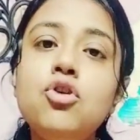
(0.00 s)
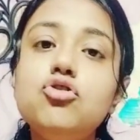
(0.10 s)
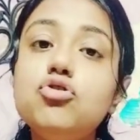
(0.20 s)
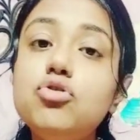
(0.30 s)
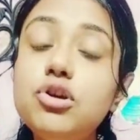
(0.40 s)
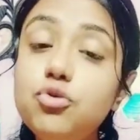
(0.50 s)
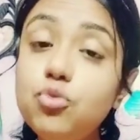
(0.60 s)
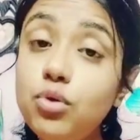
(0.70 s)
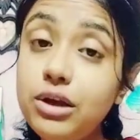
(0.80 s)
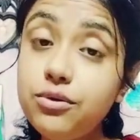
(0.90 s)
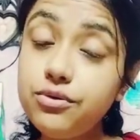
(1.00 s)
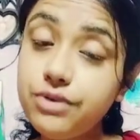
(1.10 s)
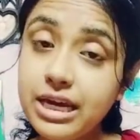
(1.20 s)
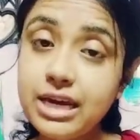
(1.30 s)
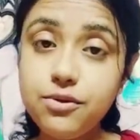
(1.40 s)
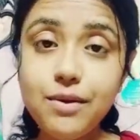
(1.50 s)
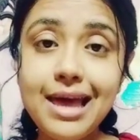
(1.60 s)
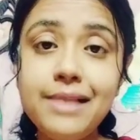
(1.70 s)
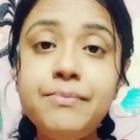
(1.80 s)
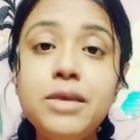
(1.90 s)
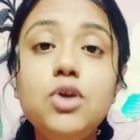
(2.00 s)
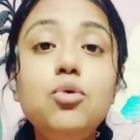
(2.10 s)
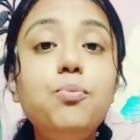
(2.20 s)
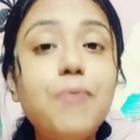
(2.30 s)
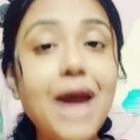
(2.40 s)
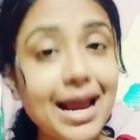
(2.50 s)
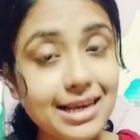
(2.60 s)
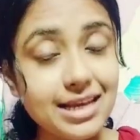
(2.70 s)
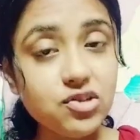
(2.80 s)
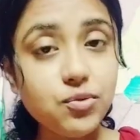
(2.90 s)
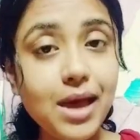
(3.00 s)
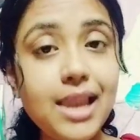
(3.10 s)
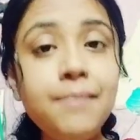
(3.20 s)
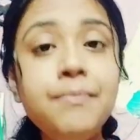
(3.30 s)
So the rule you read well, you practice well.